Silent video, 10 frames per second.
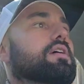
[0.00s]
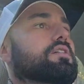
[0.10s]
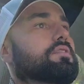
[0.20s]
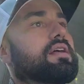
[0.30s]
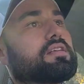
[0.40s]

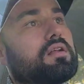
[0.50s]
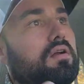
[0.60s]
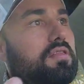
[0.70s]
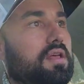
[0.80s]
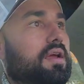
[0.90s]
So that's
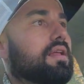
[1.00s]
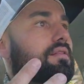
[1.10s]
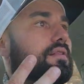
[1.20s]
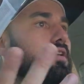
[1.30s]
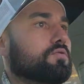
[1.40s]
another thing.
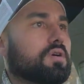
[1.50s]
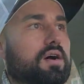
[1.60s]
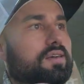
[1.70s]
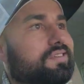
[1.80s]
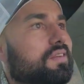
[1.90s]
And this one
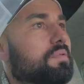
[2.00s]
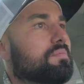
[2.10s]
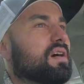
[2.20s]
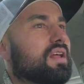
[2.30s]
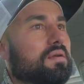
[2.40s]
costs you a little bit
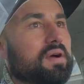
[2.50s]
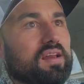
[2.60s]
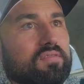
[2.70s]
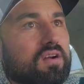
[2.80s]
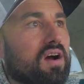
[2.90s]
of money. It might
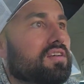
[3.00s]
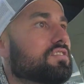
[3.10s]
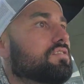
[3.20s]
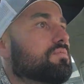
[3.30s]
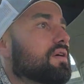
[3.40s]
even cost
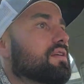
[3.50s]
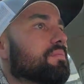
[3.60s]
you money.